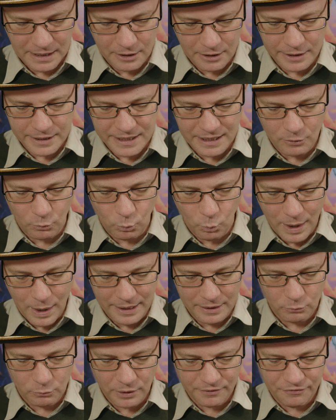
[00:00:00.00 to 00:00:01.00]
and I get a
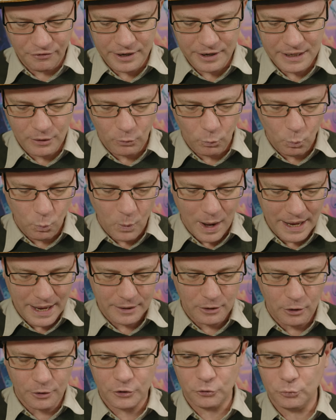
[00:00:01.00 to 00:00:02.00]
1, what if I get a
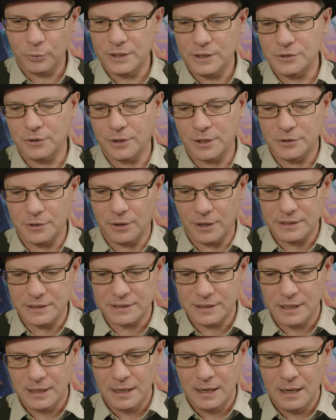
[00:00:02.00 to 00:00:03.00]
1 on a 20 sided
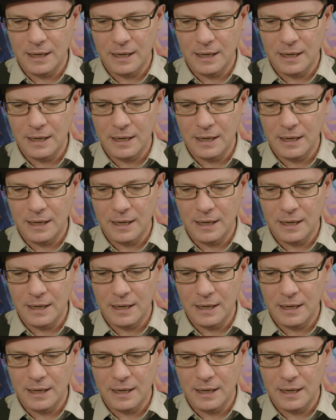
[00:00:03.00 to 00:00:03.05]
dice